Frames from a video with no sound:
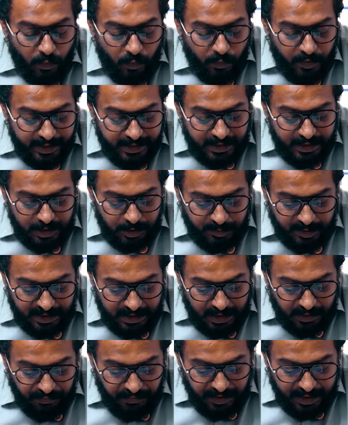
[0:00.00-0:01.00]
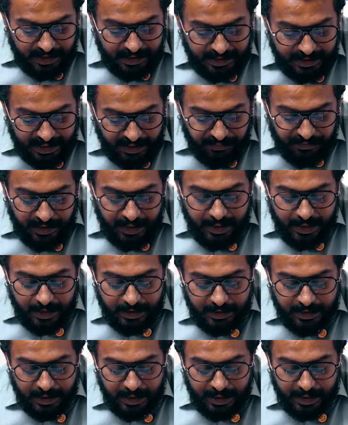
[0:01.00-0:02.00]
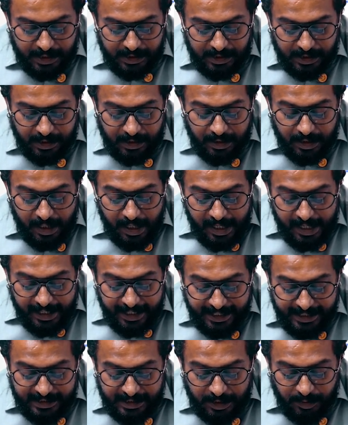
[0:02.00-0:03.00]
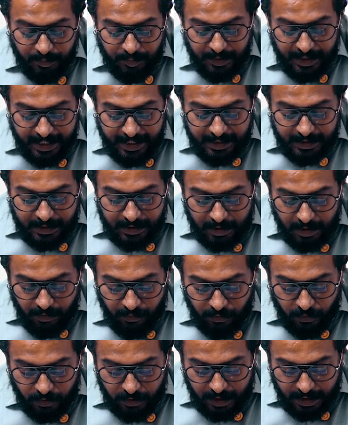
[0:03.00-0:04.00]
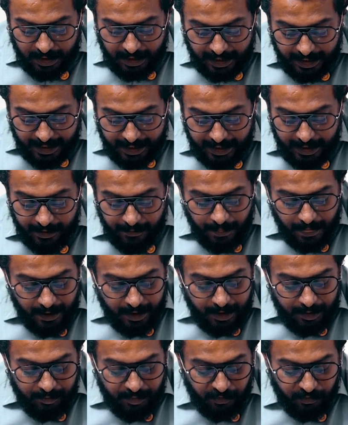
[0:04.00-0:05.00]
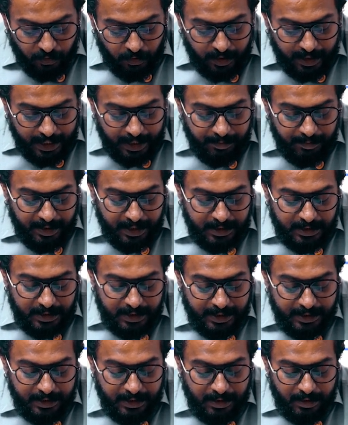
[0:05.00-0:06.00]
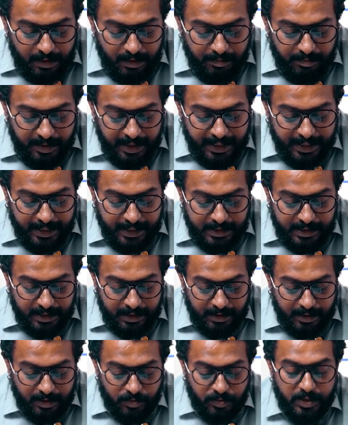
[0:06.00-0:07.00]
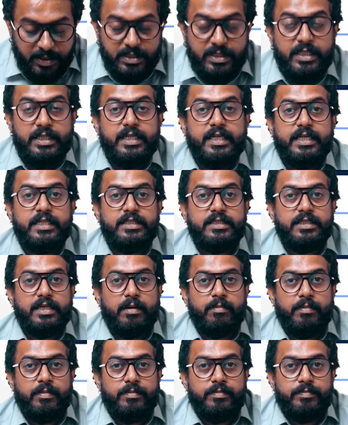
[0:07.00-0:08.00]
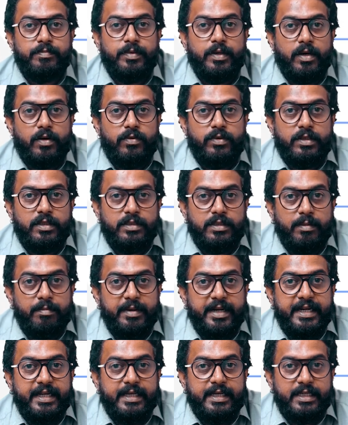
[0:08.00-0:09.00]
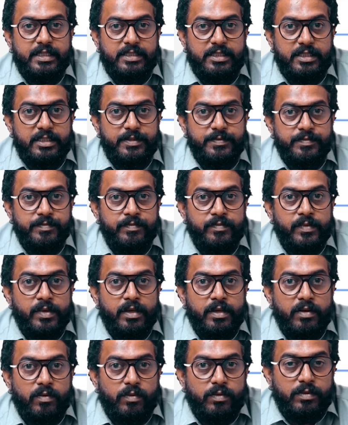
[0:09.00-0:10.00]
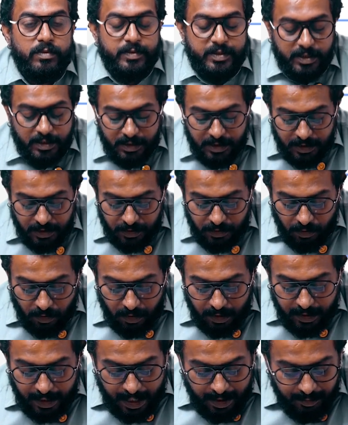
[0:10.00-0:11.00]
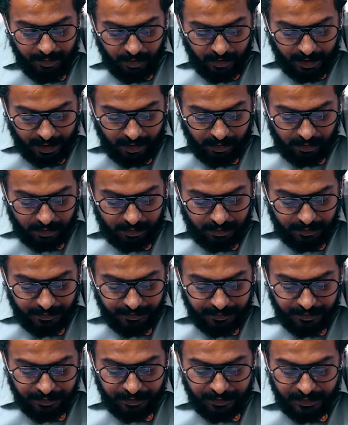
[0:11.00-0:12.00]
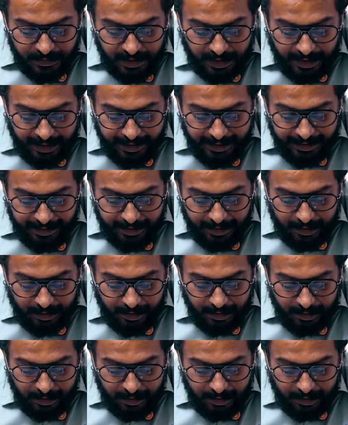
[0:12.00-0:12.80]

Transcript: which specific safety consideration is in place for the client before administering the medication. The question is about the medication which is called amiodarone, and